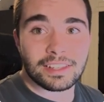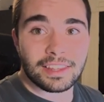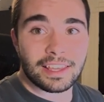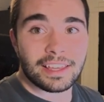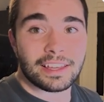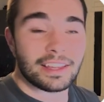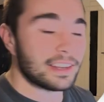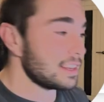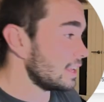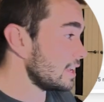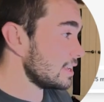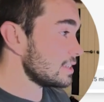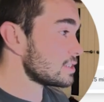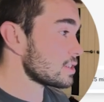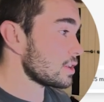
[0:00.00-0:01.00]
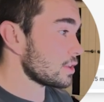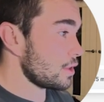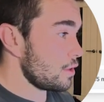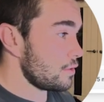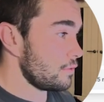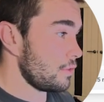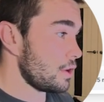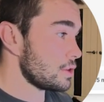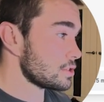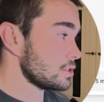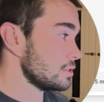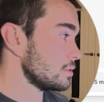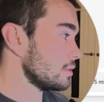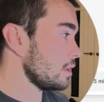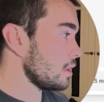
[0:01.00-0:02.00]
the needs
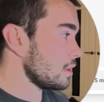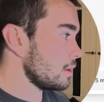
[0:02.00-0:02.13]
conversion